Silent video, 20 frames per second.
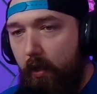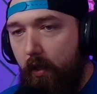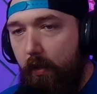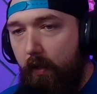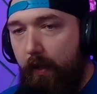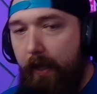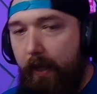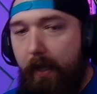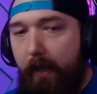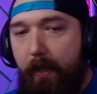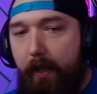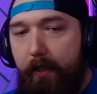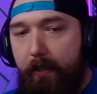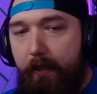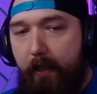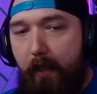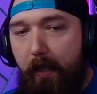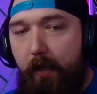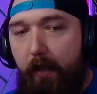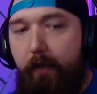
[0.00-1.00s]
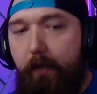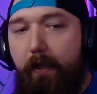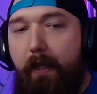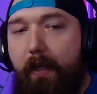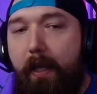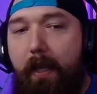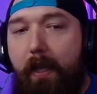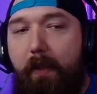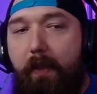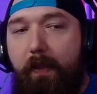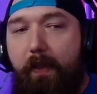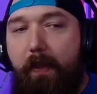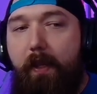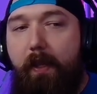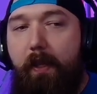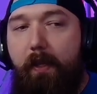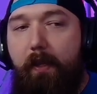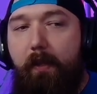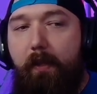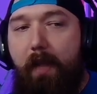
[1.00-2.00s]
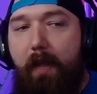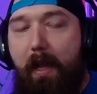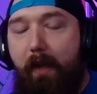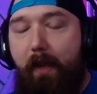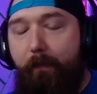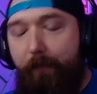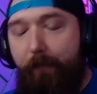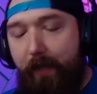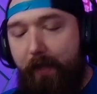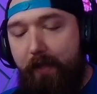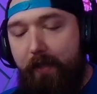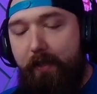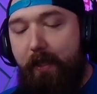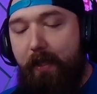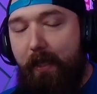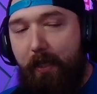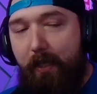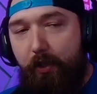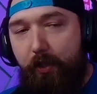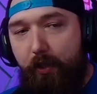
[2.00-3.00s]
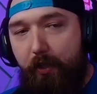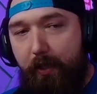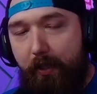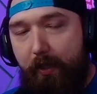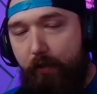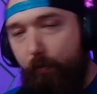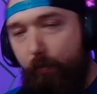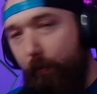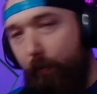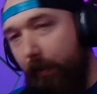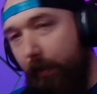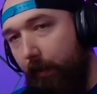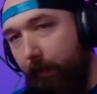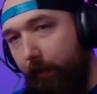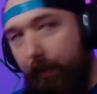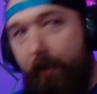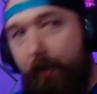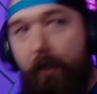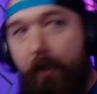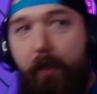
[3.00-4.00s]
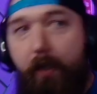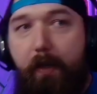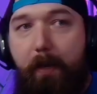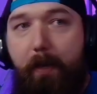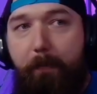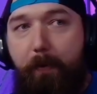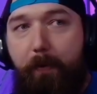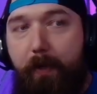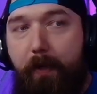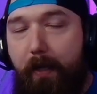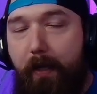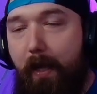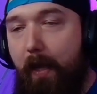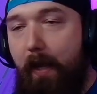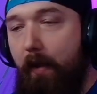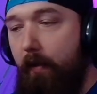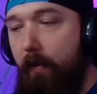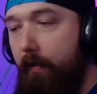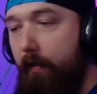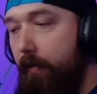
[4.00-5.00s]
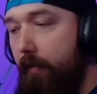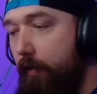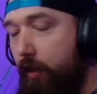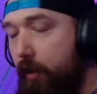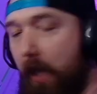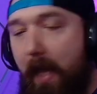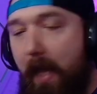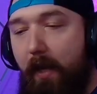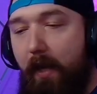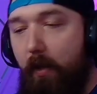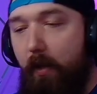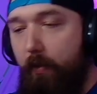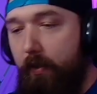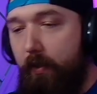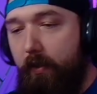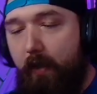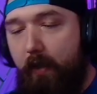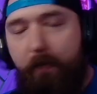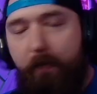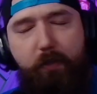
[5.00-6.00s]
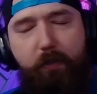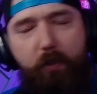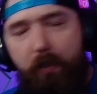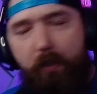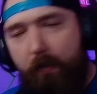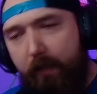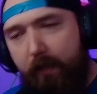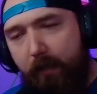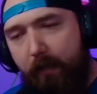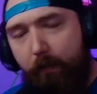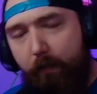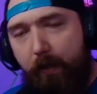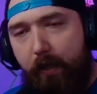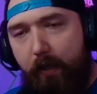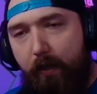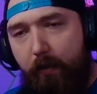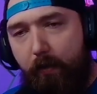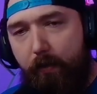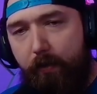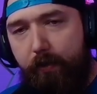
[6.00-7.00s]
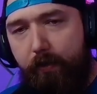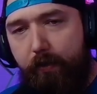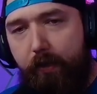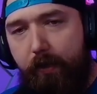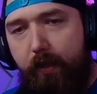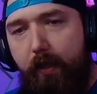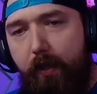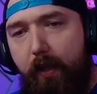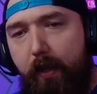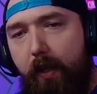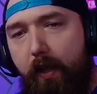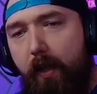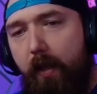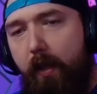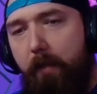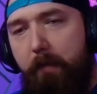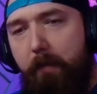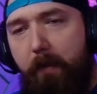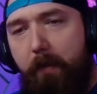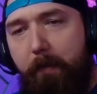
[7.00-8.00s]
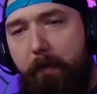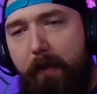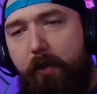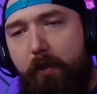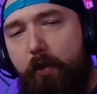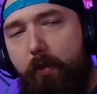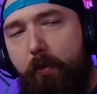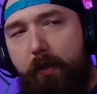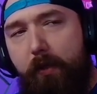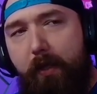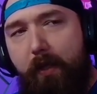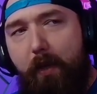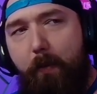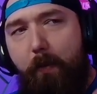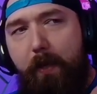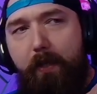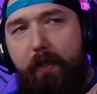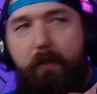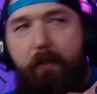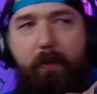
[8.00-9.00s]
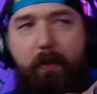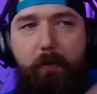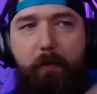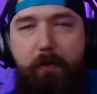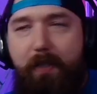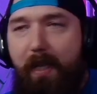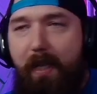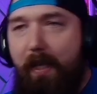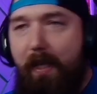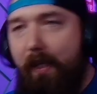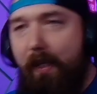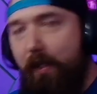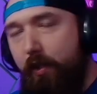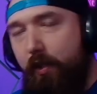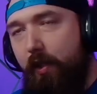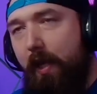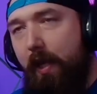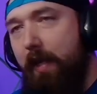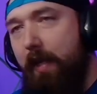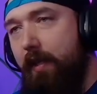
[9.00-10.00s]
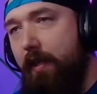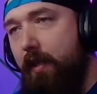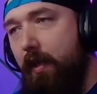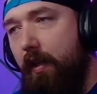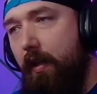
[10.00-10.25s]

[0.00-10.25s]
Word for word: is uh, the key thing. Like this engine is really, really good at putting out shadows and stuff. So you don't need to run on ultra, but be sure to go into those settings, change